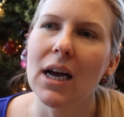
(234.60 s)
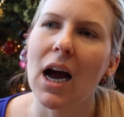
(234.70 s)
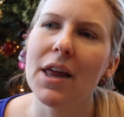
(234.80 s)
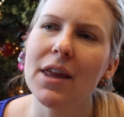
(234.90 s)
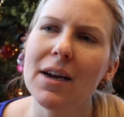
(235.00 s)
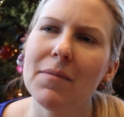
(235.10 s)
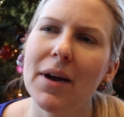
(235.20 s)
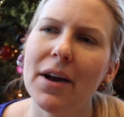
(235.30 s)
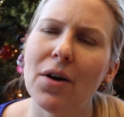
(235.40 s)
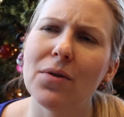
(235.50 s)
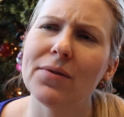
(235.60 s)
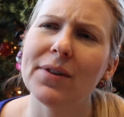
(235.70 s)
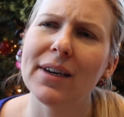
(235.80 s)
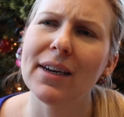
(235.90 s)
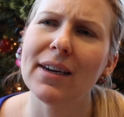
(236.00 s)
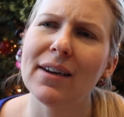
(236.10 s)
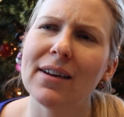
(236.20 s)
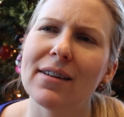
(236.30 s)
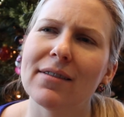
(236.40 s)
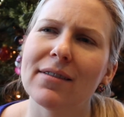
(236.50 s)
I think my
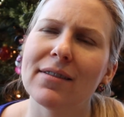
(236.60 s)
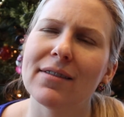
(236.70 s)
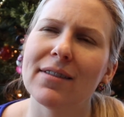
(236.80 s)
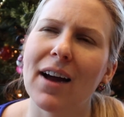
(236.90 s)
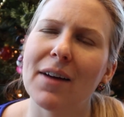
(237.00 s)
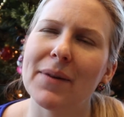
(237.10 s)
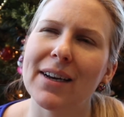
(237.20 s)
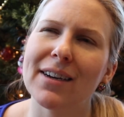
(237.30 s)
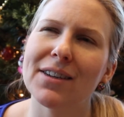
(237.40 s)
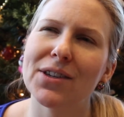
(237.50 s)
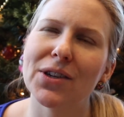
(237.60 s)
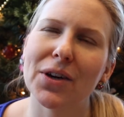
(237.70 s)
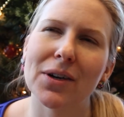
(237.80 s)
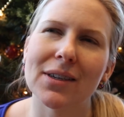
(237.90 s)
only, concern